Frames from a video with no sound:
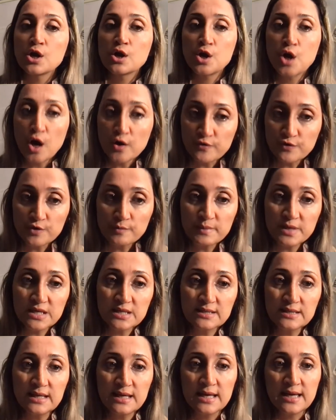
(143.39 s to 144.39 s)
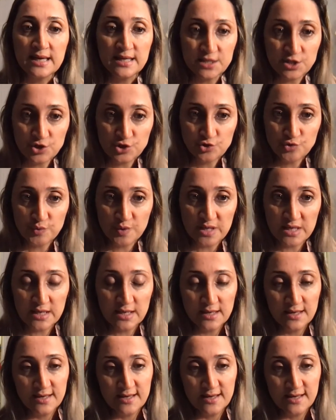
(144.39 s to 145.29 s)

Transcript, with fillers: government, history,